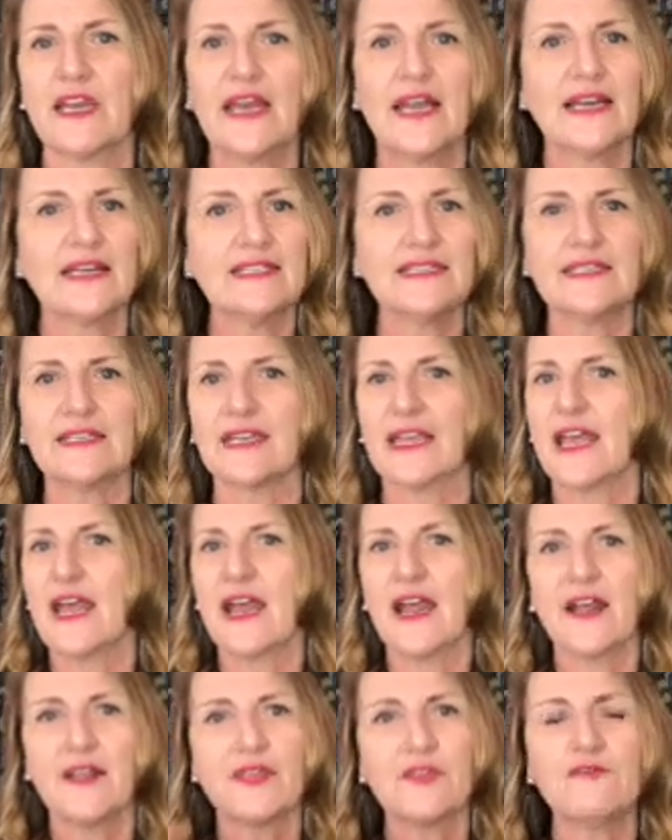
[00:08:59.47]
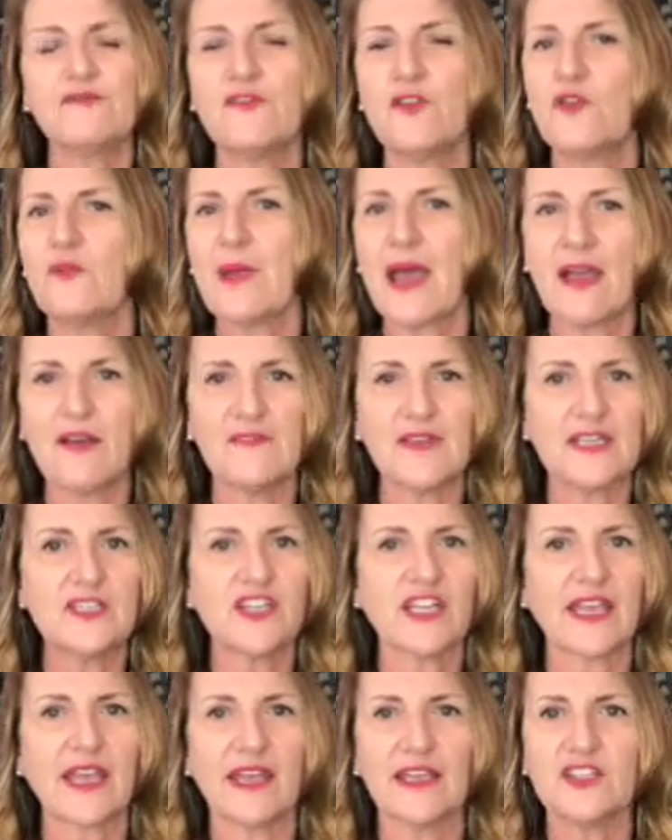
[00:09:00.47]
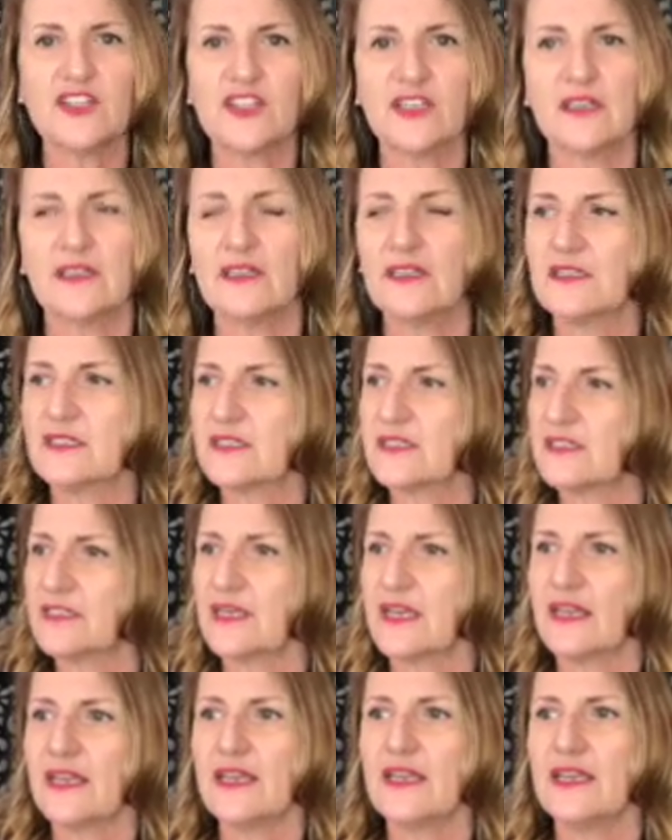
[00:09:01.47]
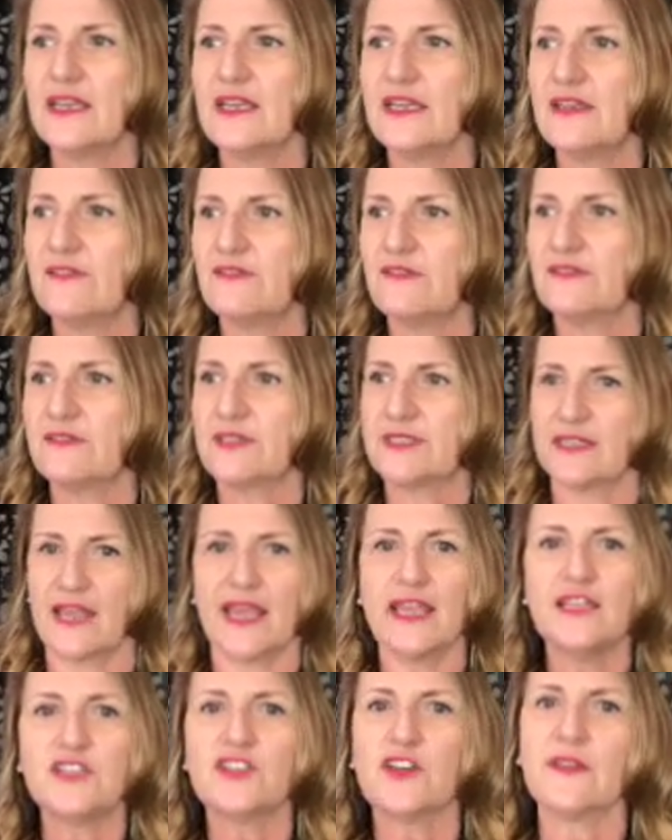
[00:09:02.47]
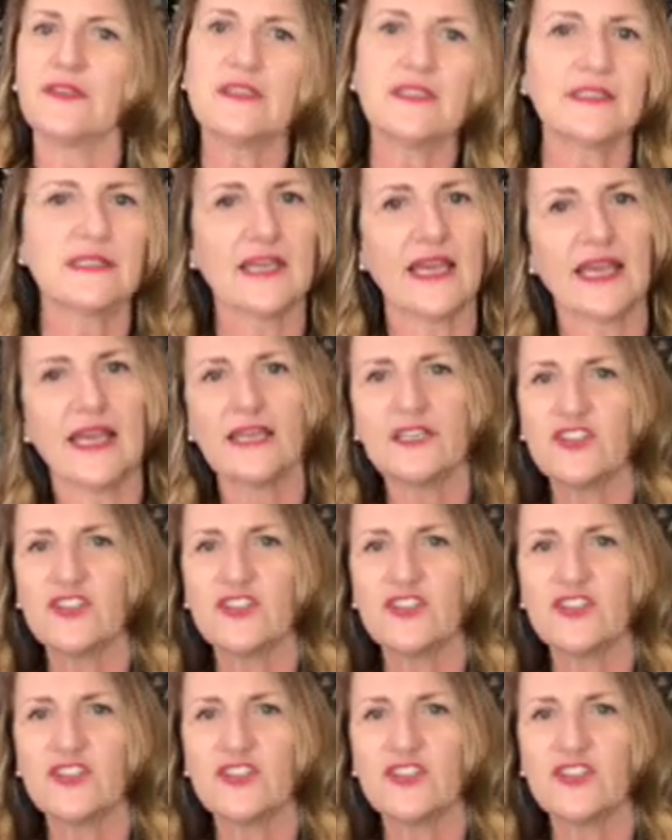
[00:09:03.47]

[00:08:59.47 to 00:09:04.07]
Listen, the format of education, sage on the stage,